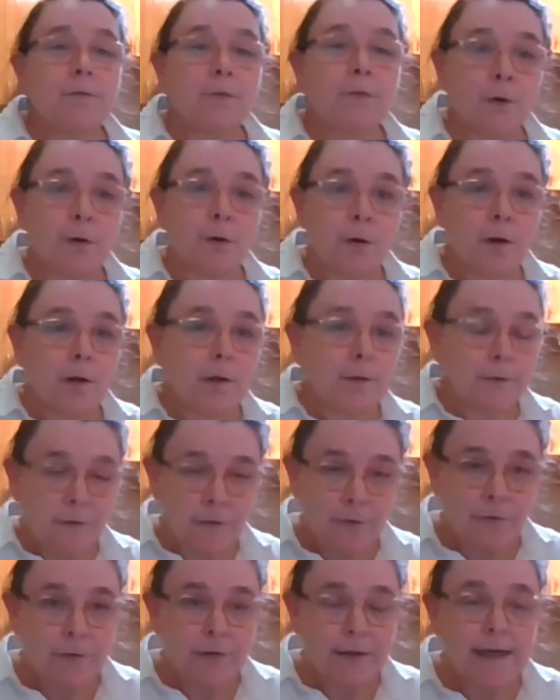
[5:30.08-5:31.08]
for all of
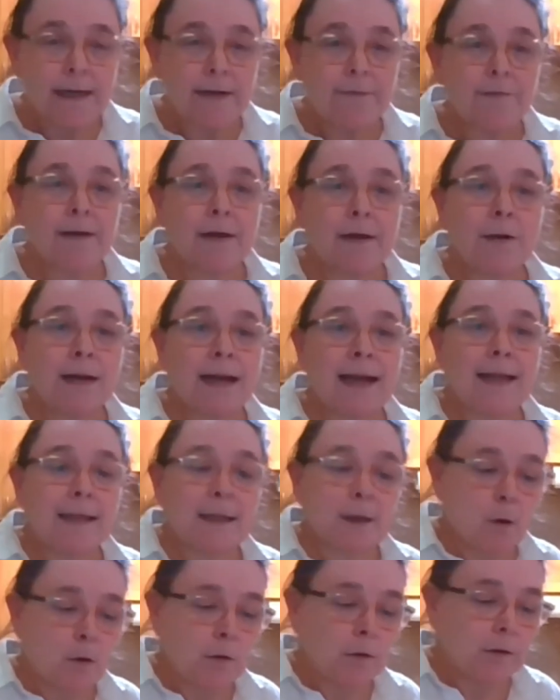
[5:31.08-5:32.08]
the 13 I found,
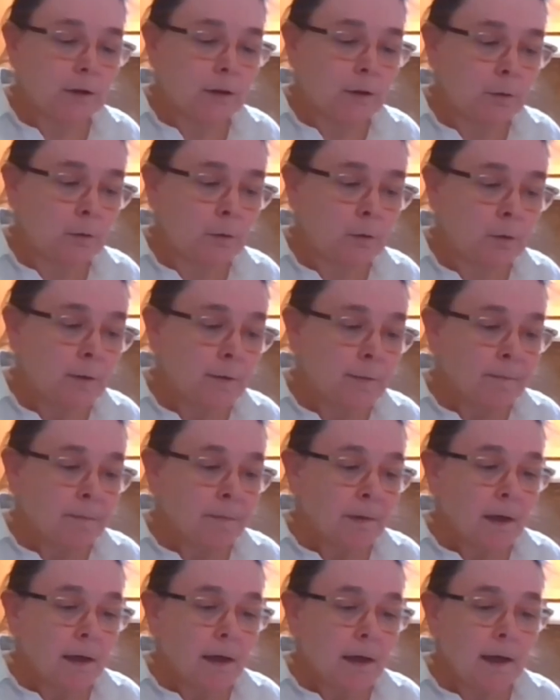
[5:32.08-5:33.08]
and also
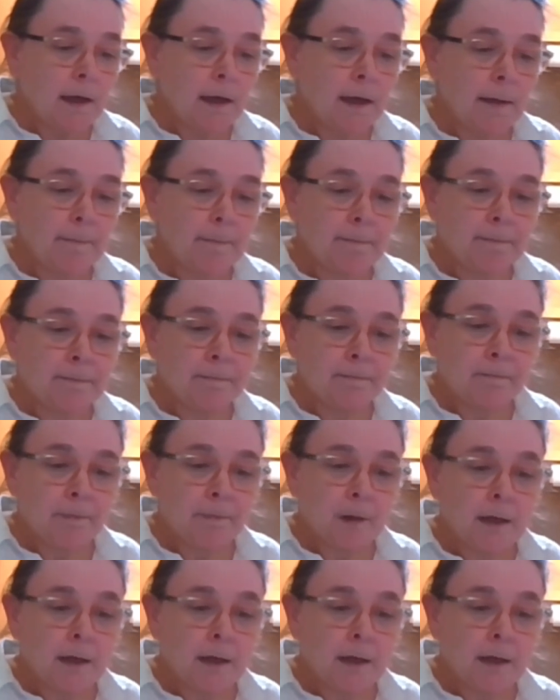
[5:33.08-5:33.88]
um,